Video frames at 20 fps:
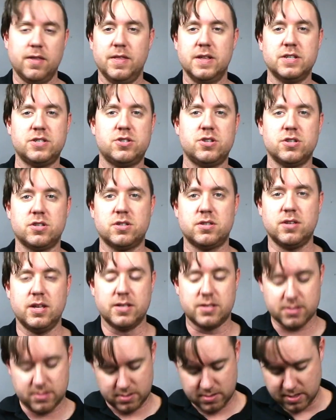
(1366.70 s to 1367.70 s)
this just,
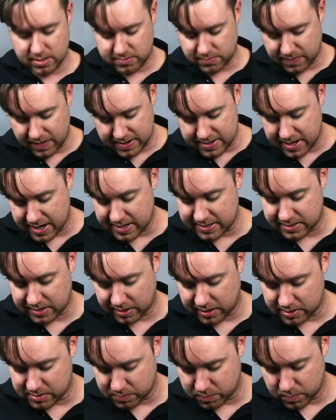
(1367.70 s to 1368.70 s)
it's fantastic.
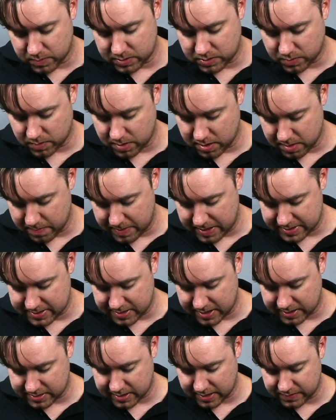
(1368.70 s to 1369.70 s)
It's one of the best
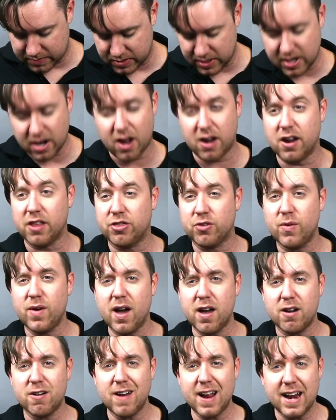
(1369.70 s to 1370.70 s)
necks I've seen on a
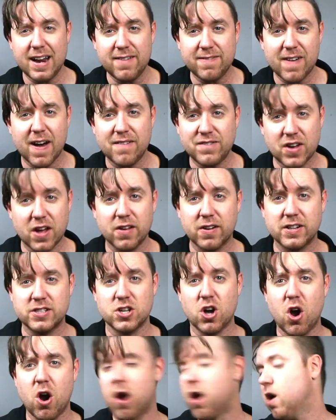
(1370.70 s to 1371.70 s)
$385
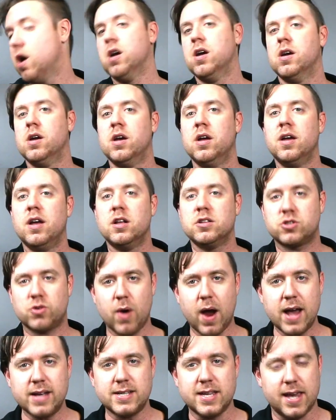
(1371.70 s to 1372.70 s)
guitar. It's
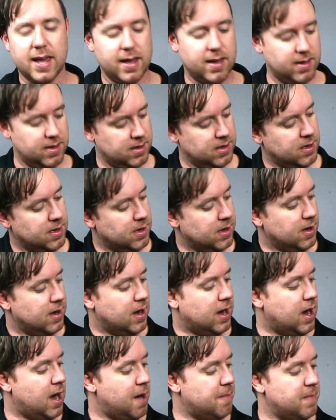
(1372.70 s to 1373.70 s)
crazy.
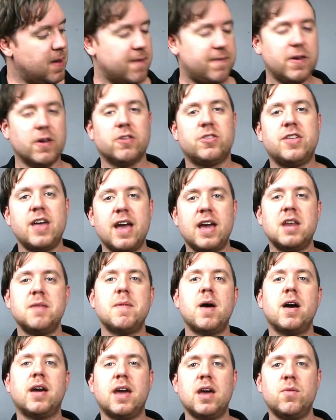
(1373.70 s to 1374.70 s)
If you're thinking
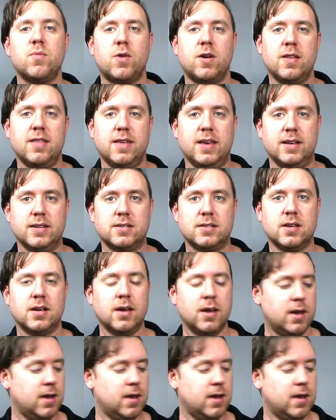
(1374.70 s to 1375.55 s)
about getting one of these,